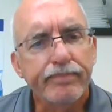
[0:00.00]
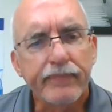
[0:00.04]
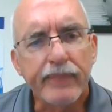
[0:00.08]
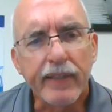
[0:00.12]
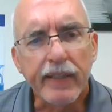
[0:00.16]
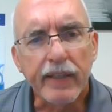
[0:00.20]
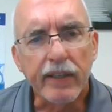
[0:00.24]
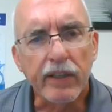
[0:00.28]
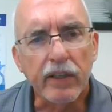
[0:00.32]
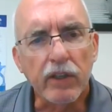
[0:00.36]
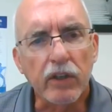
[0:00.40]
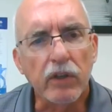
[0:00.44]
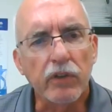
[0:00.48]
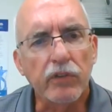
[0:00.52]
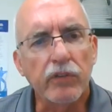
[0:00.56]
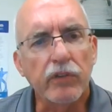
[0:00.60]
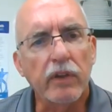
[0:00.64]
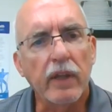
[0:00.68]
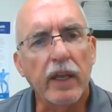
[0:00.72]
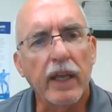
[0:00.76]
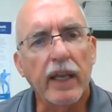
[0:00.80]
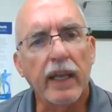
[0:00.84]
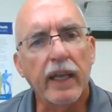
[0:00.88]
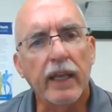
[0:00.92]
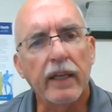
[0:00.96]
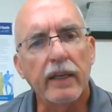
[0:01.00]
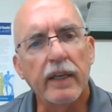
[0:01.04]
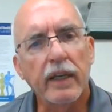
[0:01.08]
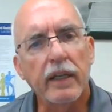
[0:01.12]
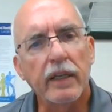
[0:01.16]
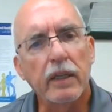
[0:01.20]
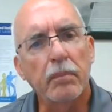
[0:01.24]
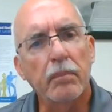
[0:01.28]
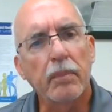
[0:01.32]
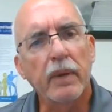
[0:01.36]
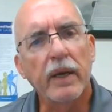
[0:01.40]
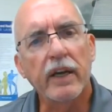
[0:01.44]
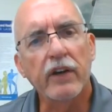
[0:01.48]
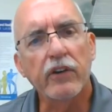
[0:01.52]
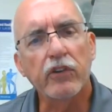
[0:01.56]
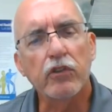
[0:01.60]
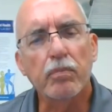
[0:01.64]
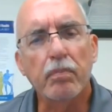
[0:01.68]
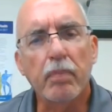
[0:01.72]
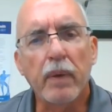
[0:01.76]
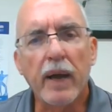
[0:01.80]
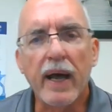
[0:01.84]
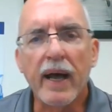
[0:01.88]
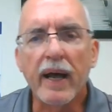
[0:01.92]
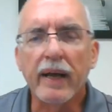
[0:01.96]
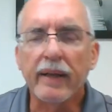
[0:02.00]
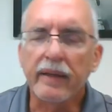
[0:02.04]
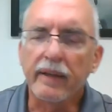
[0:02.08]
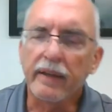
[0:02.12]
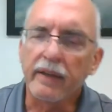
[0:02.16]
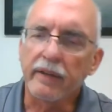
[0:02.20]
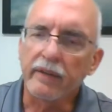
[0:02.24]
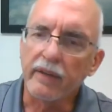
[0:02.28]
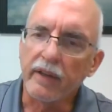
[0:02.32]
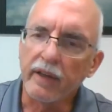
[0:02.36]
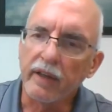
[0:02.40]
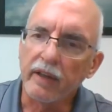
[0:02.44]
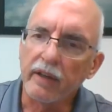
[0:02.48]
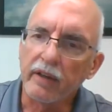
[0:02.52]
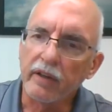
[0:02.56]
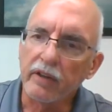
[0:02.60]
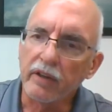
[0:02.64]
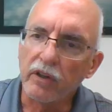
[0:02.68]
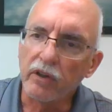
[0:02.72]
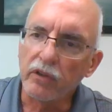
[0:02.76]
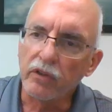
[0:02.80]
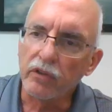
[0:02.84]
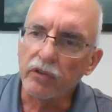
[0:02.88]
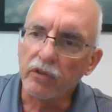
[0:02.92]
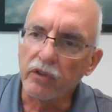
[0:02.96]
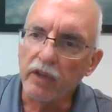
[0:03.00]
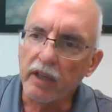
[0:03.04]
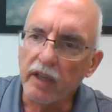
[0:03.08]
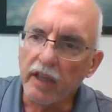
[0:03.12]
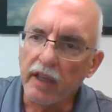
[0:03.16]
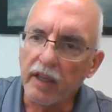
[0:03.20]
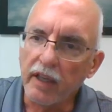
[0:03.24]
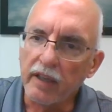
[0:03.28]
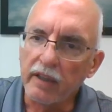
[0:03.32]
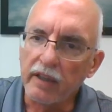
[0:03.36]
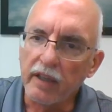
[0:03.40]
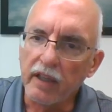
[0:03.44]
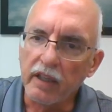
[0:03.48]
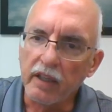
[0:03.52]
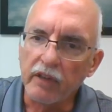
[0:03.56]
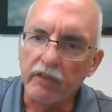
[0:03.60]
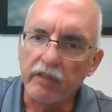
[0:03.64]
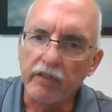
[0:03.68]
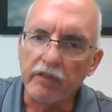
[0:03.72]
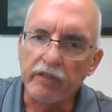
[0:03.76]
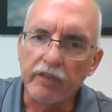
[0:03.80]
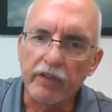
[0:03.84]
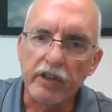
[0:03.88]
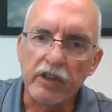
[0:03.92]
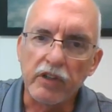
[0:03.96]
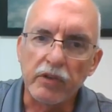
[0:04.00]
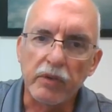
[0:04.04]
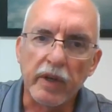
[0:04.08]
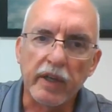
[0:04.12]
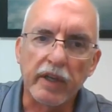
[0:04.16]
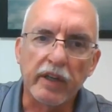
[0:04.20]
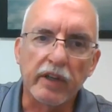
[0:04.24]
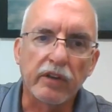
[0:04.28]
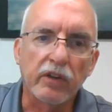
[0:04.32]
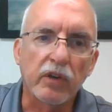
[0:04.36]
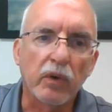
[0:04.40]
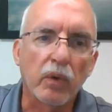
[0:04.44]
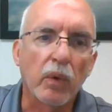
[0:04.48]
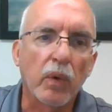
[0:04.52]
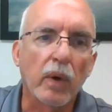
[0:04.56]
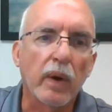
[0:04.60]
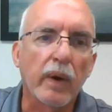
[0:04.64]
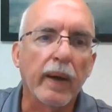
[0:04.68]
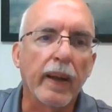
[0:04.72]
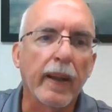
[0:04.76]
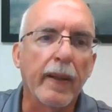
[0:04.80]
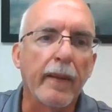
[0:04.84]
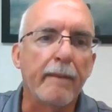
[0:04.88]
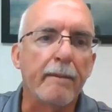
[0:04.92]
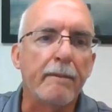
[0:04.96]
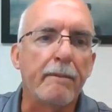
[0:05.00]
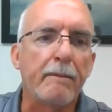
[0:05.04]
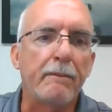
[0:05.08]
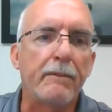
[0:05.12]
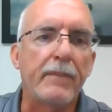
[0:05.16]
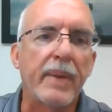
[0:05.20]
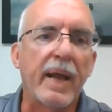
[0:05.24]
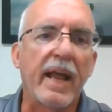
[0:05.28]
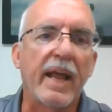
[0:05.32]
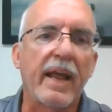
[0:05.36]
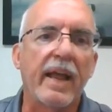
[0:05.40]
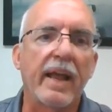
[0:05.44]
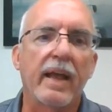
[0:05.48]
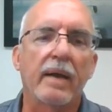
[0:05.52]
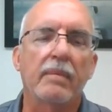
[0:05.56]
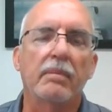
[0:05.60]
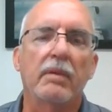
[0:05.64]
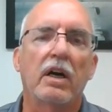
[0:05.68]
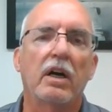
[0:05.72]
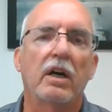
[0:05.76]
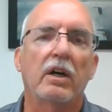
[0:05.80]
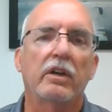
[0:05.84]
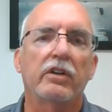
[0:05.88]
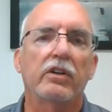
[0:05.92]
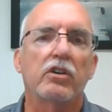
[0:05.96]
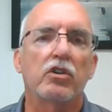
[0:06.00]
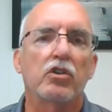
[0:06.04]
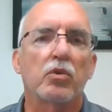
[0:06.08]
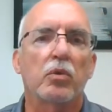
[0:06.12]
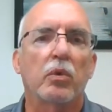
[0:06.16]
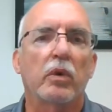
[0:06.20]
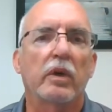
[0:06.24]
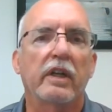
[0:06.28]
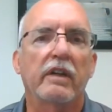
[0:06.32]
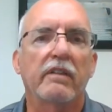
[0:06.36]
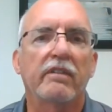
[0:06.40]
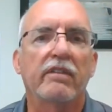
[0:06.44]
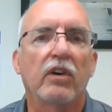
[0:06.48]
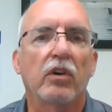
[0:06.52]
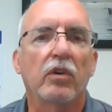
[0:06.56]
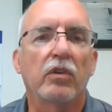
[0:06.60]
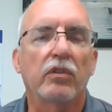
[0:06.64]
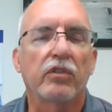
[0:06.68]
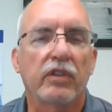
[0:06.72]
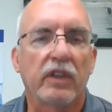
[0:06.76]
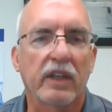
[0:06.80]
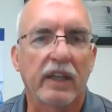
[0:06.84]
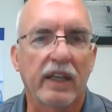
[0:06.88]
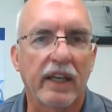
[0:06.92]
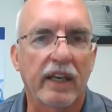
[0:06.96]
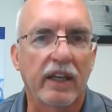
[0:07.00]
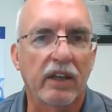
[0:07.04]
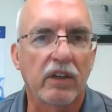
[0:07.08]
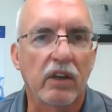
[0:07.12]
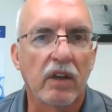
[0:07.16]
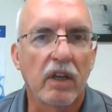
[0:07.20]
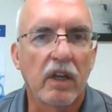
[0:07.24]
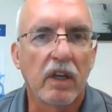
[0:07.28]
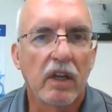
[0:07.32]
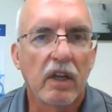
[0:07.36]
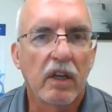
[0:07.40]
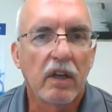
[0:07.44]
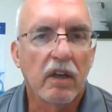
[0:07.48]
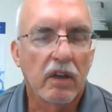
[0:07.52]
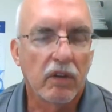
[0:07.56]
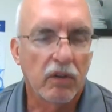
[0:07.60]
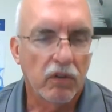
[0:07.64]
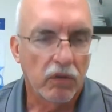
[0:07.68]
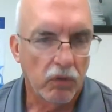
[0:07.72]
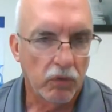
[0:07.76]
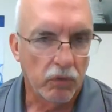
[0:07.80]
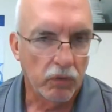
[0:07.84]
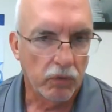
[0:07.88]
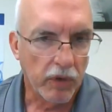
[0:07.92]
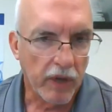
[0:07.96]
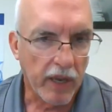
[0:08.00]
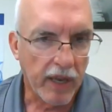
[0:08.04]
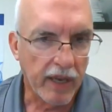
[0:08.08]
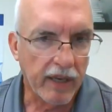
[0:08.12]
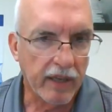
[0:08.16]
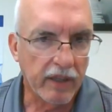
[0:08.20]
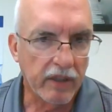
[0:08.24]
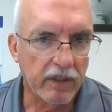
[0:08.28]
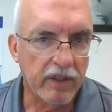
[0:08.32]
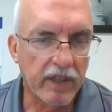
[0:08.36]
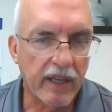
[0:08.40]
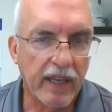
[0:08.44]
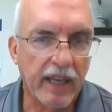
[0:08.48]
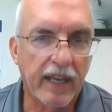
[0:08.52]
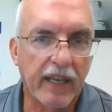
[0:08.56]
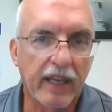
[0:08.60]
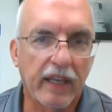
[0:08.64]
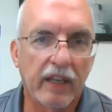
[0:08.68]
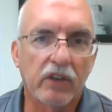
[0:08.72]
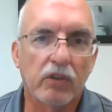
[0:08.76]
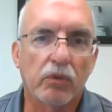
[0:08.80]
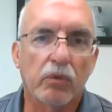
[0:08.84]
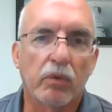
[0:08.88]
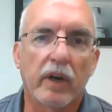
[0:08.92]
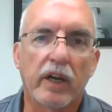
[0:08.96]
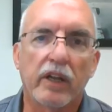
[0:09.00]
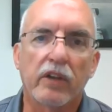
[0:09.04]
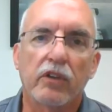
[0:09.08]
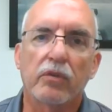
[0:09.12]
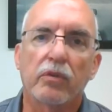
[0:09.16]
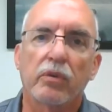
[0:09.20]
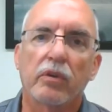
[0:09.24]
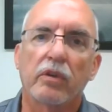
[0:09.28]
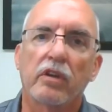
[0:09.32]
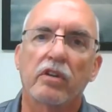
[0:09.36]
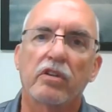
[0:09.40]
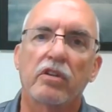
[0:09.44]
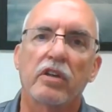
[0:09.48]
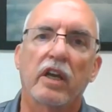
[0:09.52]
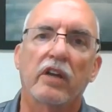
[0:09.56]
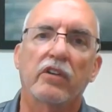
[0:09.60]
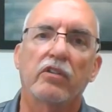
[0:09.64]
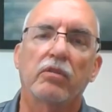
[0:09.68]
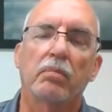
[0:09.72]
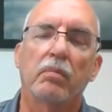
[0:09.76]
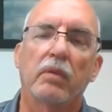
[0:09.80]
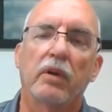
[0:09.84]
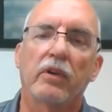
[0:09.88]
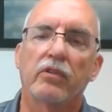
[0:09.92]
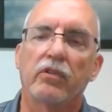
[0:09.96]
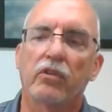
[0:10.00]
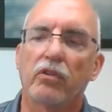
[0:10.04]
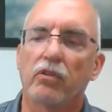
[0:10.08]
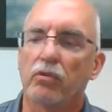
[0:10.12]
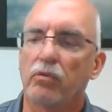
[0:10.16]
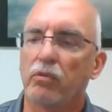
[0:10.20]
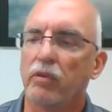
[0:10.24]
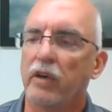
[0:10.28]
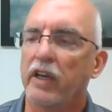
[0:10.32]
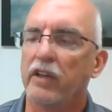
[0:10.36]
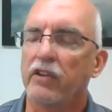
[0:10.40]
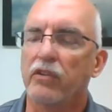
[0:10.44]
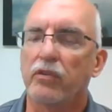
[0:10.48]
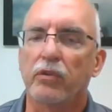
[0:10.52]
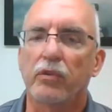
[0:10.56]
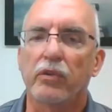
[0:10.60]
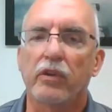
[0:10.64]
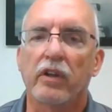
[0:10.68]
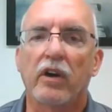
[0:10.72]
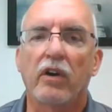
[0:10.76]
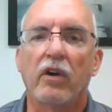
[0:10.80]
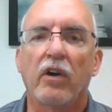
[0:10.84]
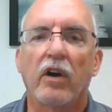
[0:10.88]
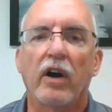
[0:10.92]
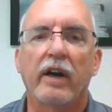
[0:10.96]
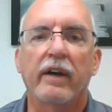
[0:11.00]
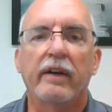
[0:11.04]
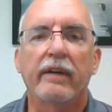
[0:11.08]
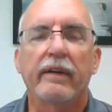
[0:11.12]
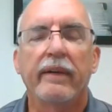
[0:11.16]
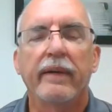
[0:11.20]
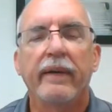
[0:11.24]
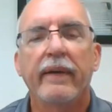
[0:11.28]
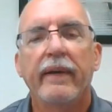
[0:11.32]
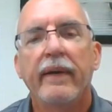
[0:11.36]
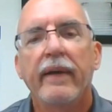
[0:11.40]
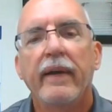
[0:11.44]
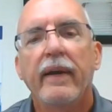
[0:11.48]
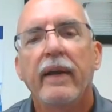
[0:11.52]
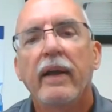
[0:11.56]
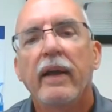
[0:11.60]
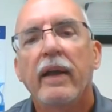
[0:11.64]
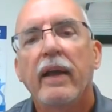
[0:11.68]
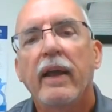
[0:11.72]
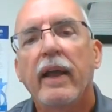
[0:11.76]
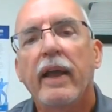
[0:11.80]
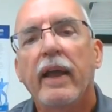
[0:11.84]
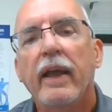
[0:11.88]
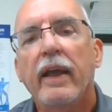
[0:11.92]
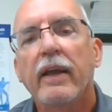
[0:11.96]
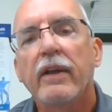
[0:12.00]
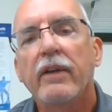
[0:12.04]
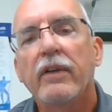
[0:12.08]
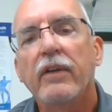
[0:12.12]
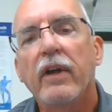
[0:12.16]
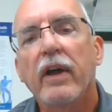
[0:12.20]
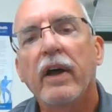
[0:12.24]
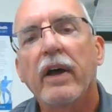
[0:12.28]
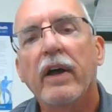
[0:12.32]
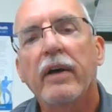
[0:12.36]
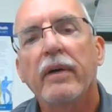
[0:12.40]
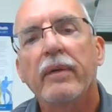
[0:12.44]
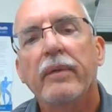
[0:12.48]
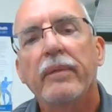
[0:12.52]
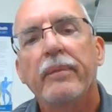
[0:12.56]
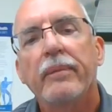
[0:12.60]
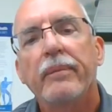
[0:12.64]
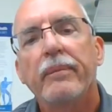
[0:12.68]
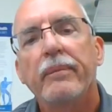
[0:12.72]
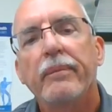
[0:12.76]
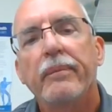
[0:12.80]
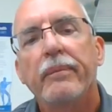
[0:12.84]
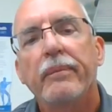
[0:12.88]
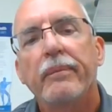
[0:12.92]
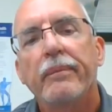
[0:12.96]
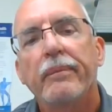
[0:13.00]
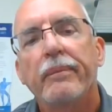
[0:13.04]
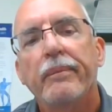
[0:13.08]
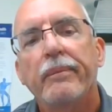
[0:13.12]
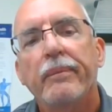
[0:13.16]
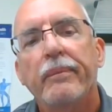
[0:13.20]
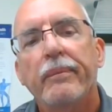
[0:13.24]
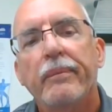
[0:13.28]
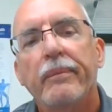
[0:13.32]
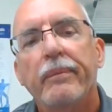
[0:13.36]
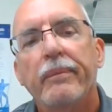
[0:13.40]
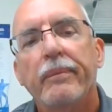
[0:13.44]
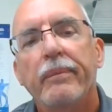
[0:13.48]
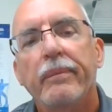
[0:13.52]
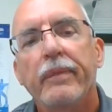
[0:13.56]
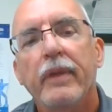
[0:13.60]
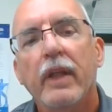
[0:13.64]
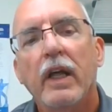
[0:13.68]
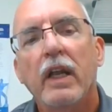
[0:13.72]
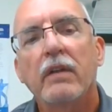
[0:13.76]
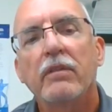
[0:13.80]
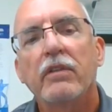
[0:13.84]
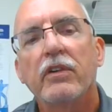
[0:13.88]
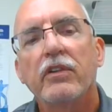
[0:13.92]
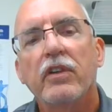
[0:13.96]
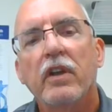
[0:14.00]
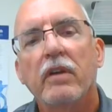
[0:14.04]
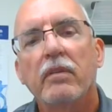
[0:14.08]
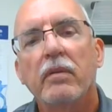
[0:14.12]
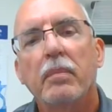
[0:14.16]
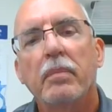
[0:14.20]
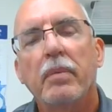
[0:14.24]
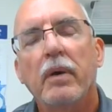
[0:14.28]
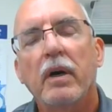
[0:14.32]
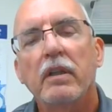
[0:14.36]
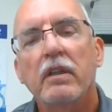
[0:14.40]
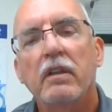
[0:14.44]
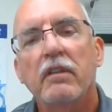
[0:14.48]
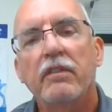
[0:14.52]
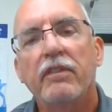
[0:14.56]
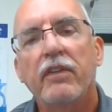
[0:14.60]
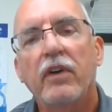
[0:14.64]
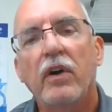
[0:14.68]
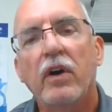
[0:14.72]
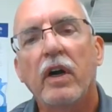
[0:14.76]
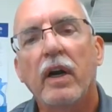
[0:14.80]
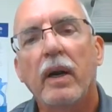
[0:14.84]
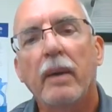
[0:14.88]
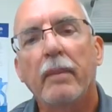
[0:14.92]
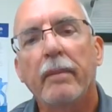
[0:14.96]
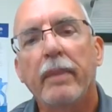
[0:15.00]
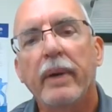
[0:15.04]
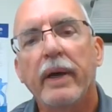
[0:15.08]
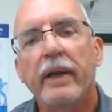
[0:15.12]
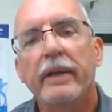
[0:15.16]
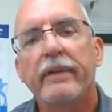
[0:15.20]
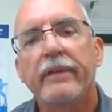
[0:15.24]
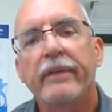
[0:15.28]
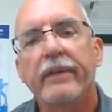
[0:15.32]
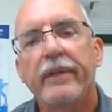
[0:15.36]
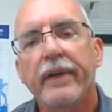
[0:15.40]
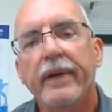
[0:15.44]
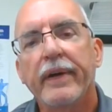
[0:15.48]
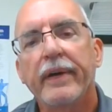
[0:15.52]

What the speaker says: there goes the hand on the bare spot, and there goes the hand on the refrigerator door, and bam, 120 volts again, hand to hand, right through the chest muscles, right through the heart. And none of us ever bought the farm, but